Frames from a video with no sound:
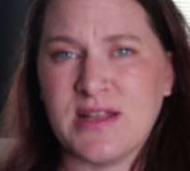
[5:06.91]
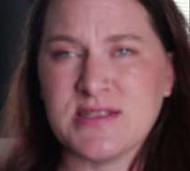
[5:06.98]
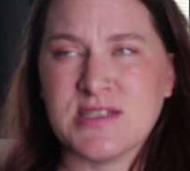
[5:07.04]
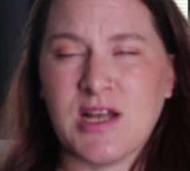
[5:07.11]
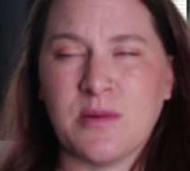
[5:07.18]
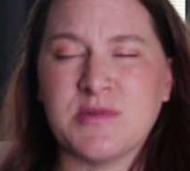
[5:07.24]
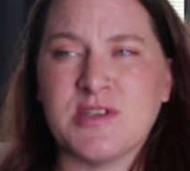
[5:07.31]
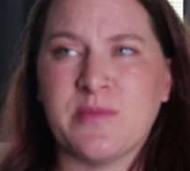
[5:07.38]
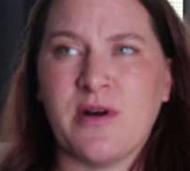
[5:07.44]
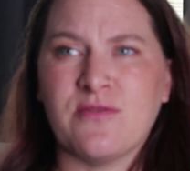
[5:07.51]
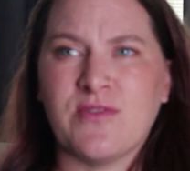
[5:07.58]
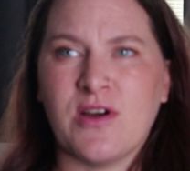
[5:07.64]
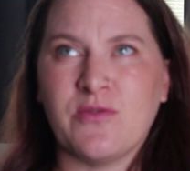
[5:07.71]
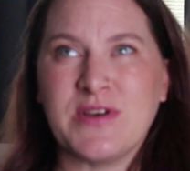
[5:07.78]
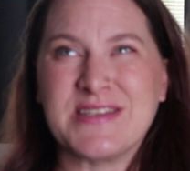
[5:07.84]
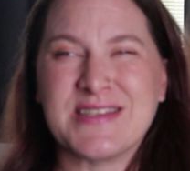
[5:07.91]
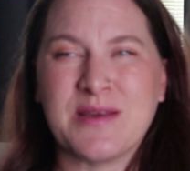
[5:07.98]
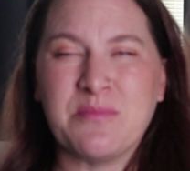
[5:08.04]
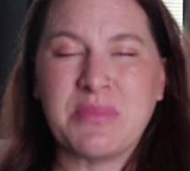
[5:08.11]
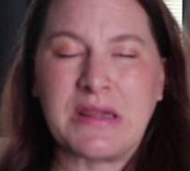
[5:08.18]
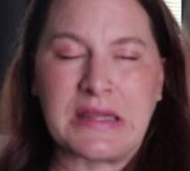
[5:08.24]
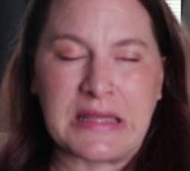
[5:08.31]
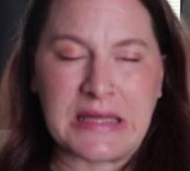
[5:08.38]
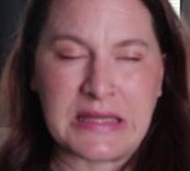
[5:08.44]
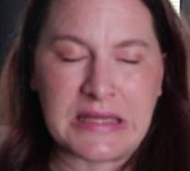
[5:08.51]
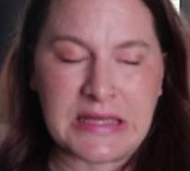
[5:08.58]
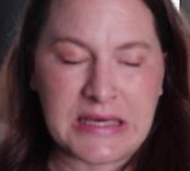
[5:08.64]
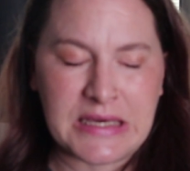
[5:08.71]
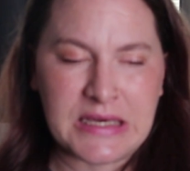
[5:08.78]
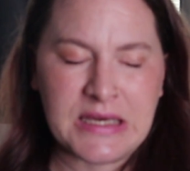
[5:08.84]
That stopped at about 5 weeks
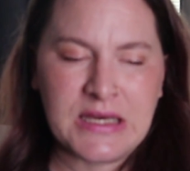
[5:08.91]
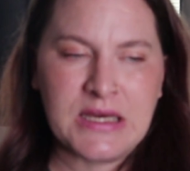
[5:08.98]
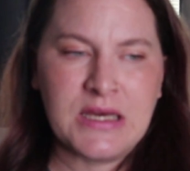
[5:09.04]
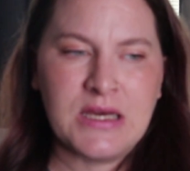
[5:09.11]
completely.